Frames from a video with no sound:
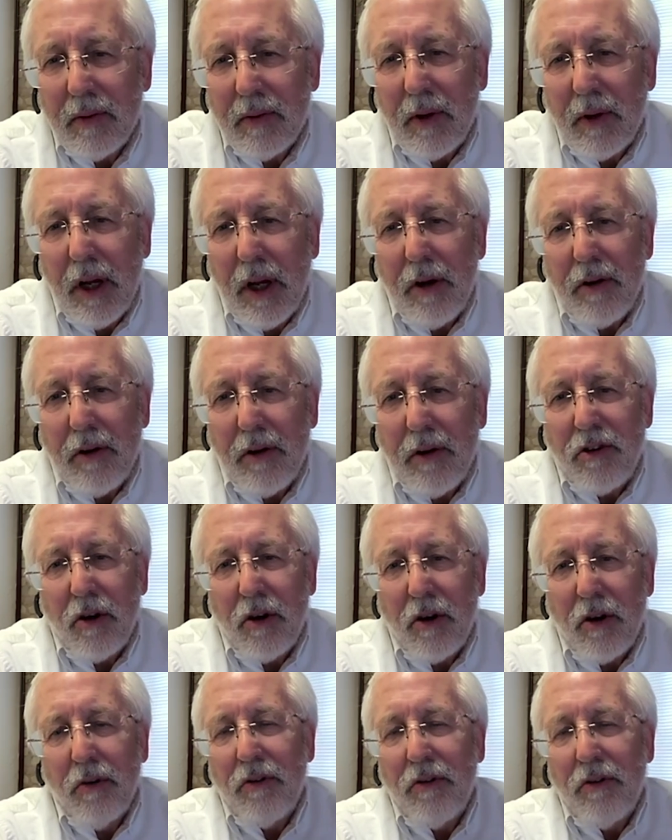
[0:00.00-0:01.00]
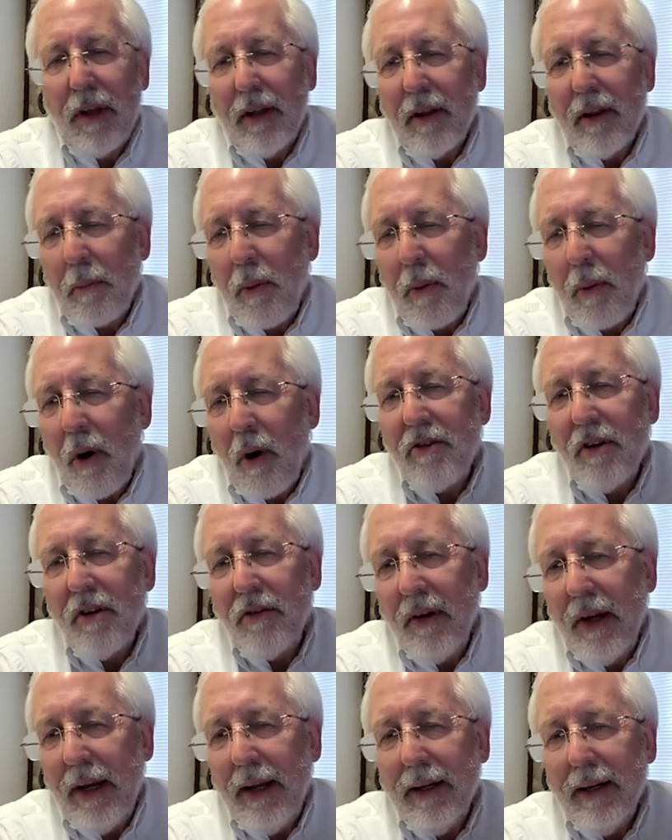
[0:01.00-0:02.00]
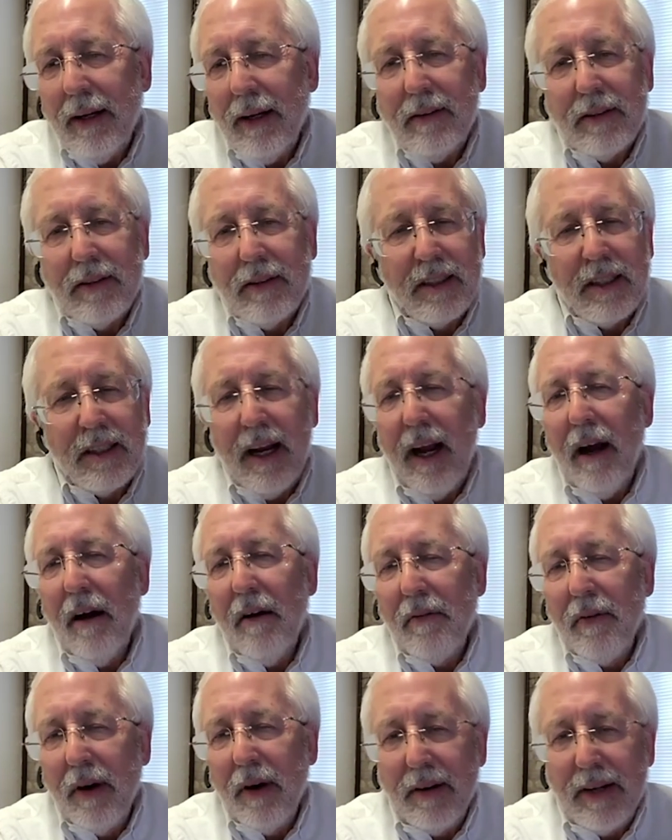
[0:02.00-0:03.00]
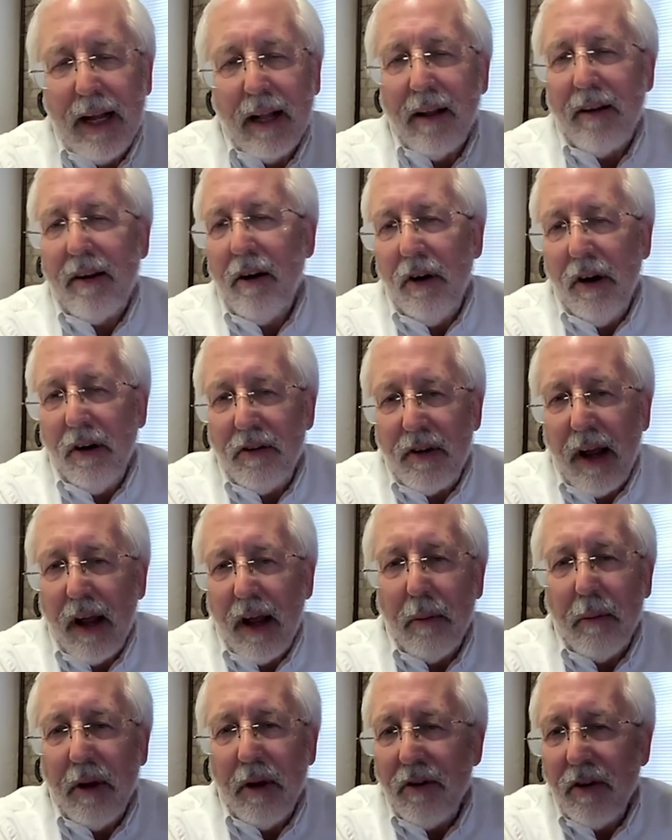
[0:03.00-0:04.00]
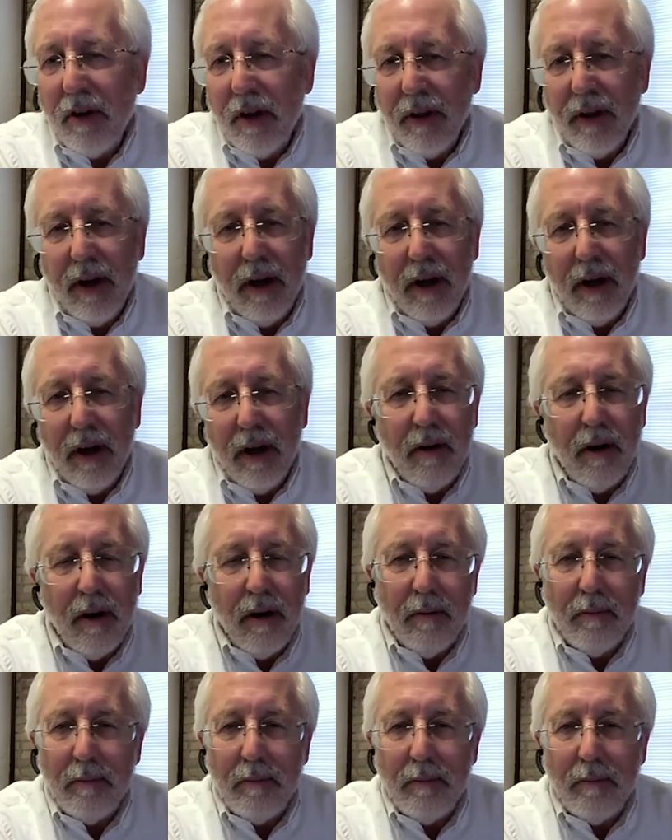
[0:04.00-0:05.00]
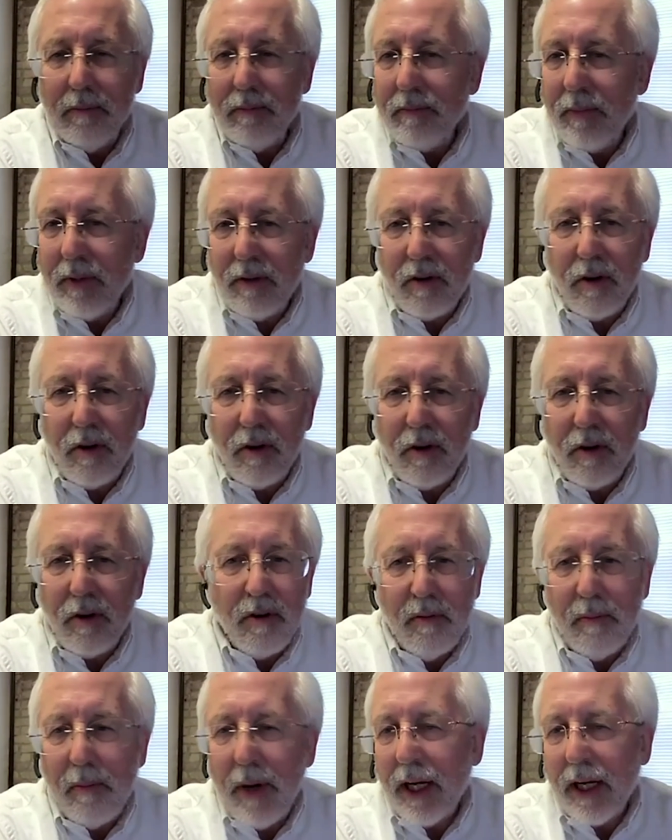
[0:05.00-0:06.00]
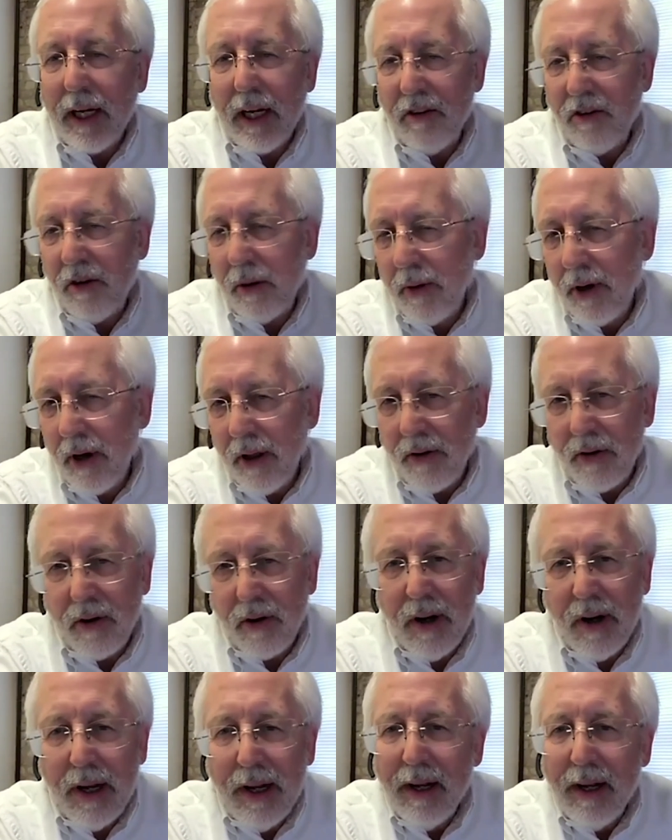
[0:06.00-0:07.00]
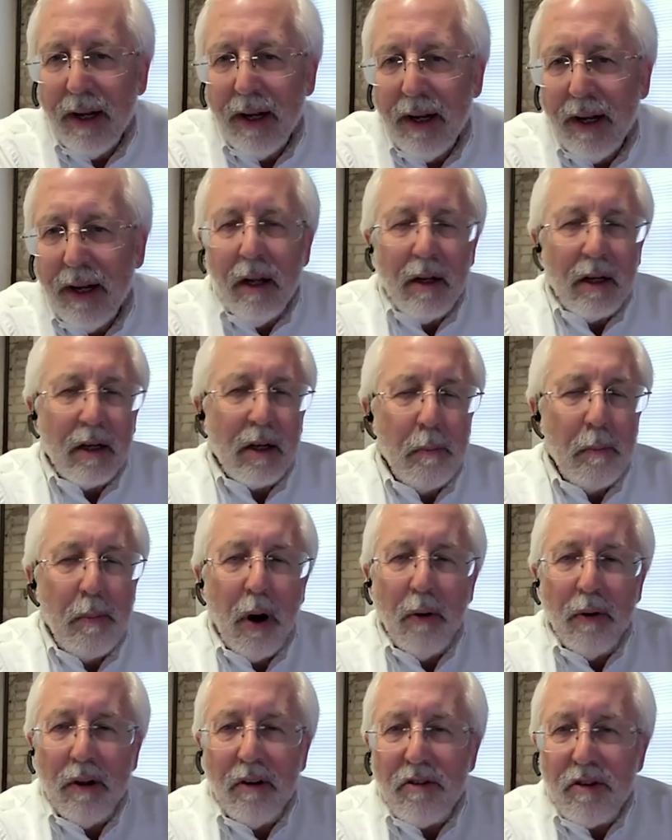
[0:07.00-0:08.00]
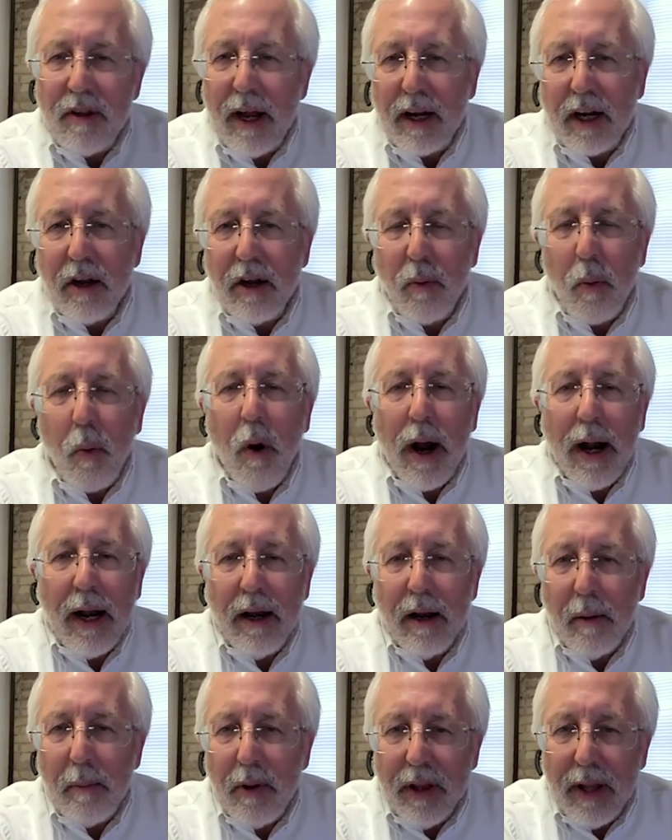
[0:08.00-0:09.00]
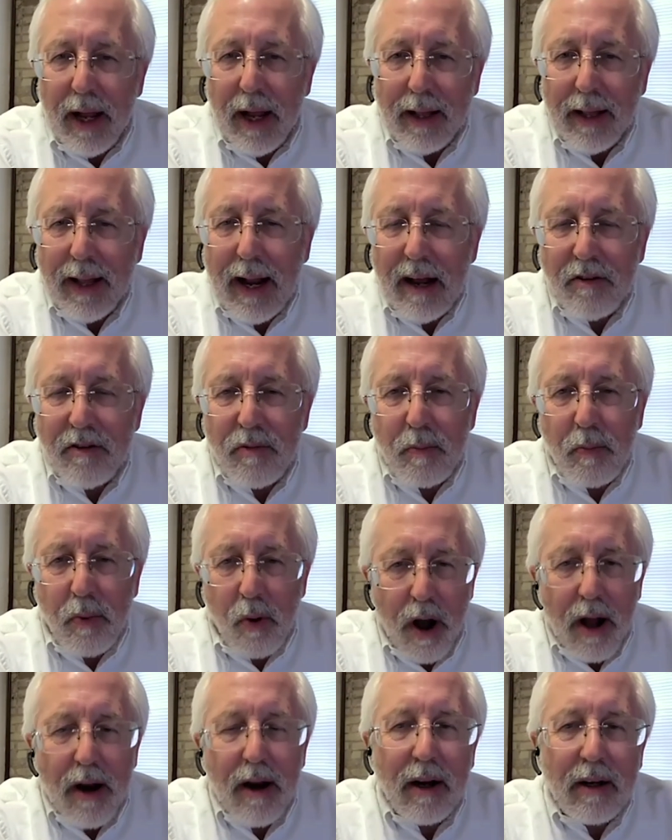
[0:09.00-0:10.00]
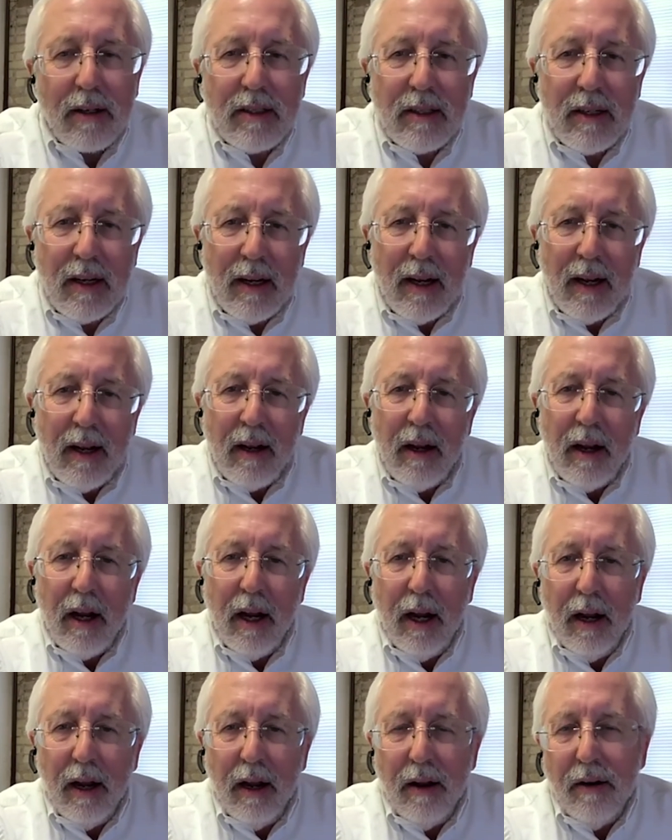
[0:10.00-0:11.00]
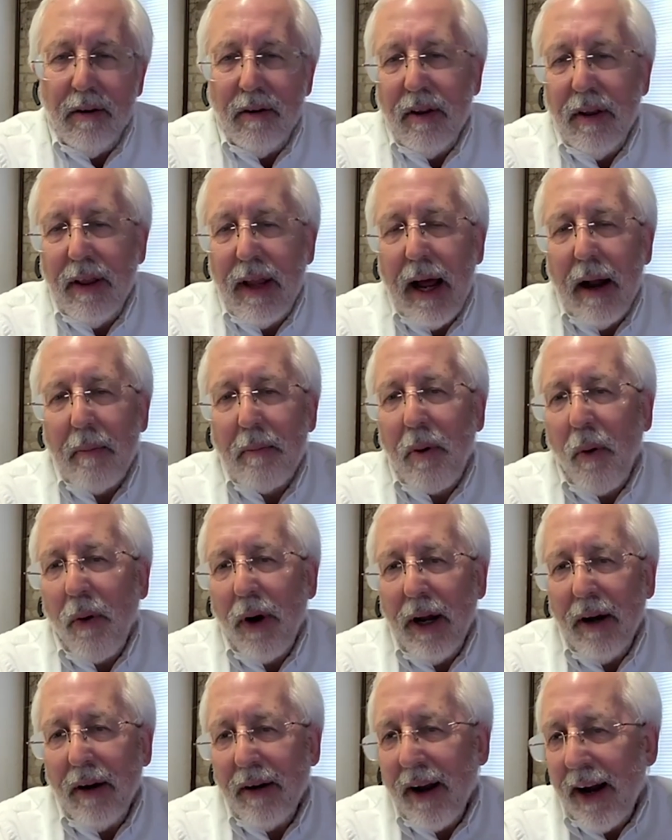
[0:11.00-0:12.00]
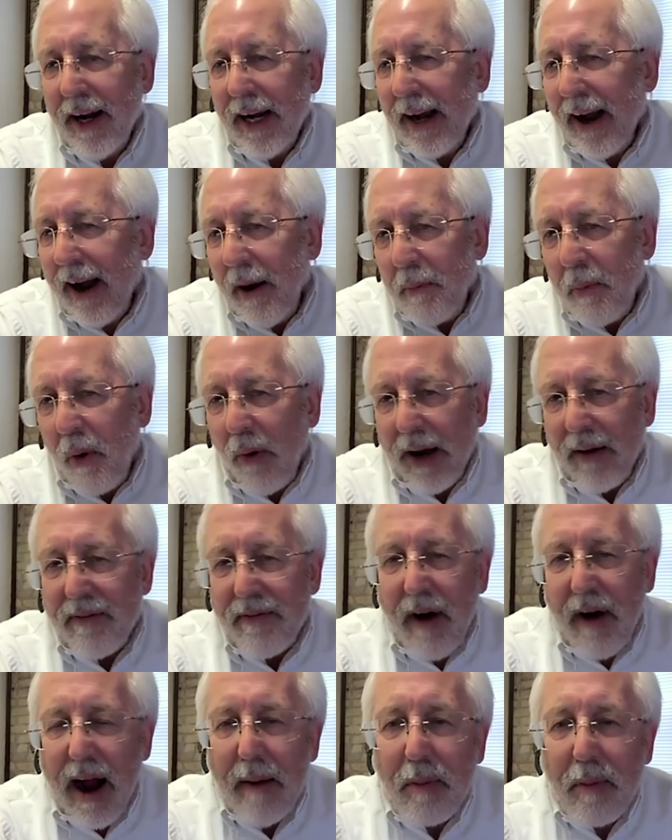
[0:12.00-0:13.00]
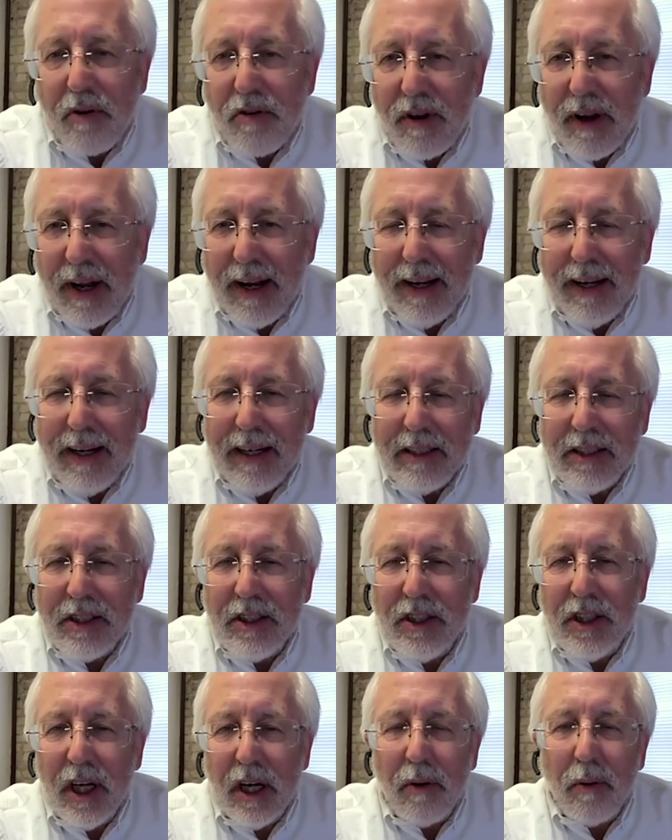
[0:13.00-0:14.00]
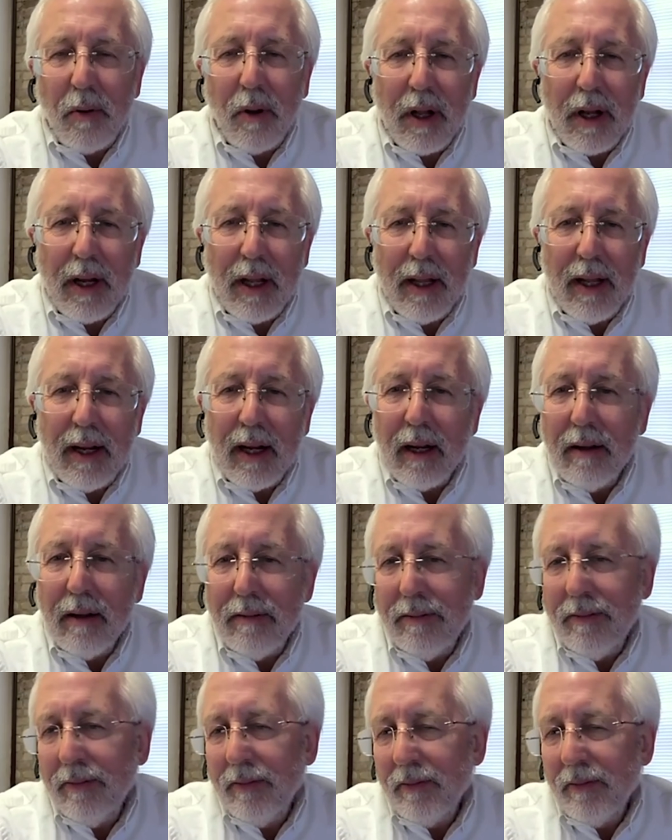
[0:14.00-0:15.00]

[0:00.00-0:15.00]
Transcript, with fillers: shows that the process doesn't have uh, deleterious elements in there um, in terms of magnesium and other components that could wind up in that last product. And to that point, 99.5% is generally the